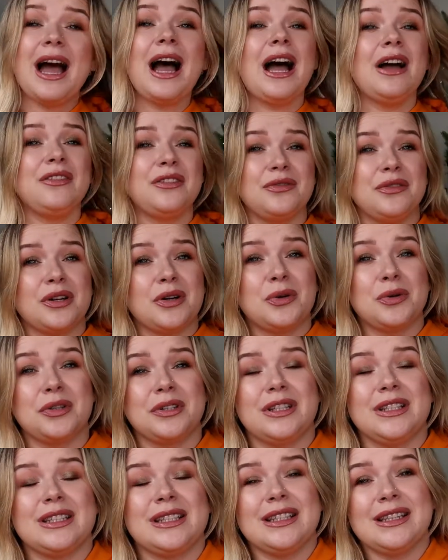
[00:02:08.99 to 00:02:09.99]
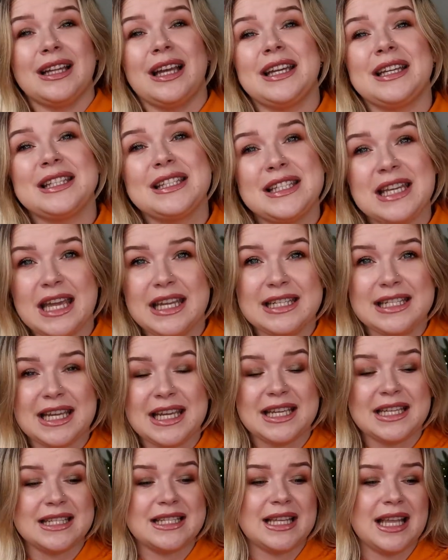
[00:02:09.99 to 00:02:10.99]
haven't recorded in like 10
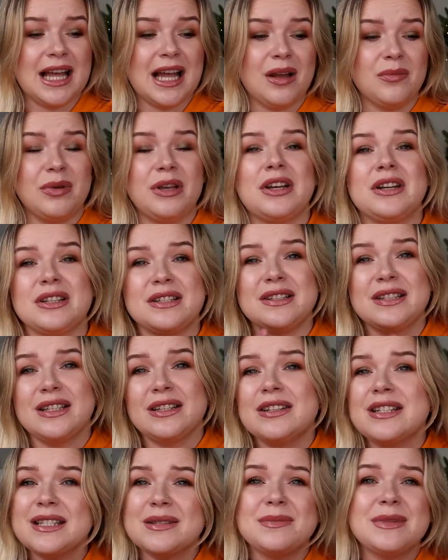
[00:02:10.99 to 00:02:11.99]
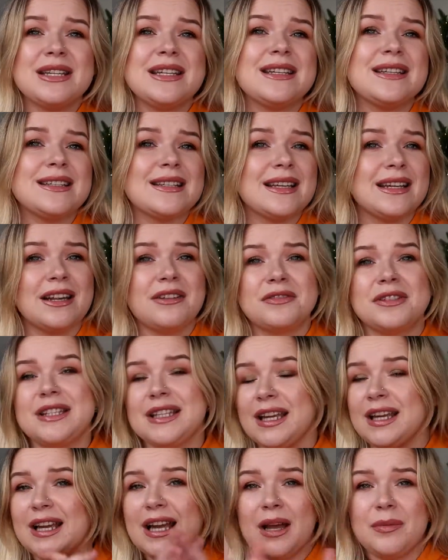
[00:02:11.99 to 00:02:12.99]
days because Christmas and everything.